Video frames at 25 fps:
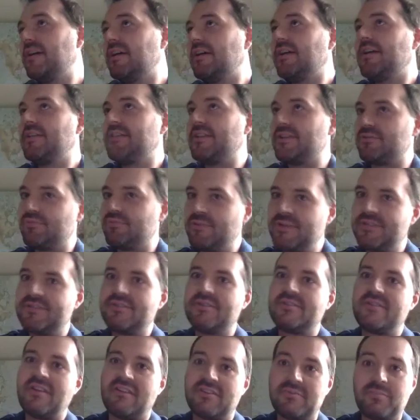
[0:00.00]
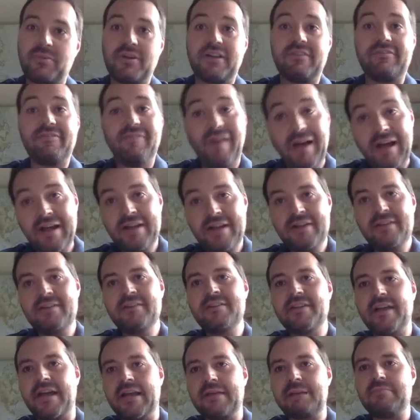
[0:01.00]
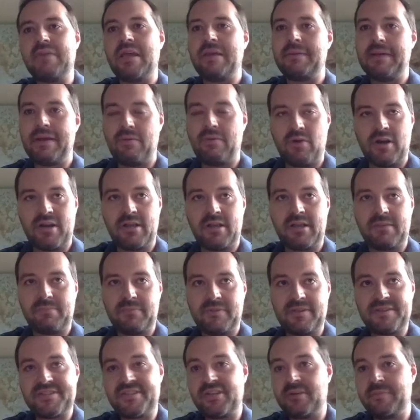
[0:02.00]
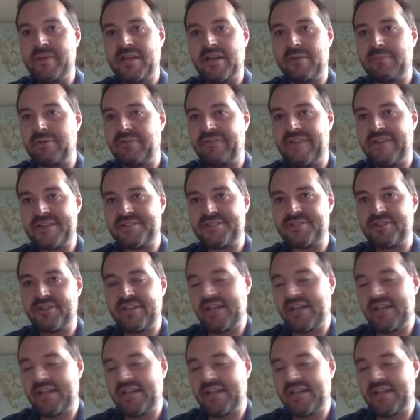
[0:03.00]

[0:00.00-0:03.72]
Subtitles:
this research stuff's pretty fun. Like maybe I want to consider being a professor.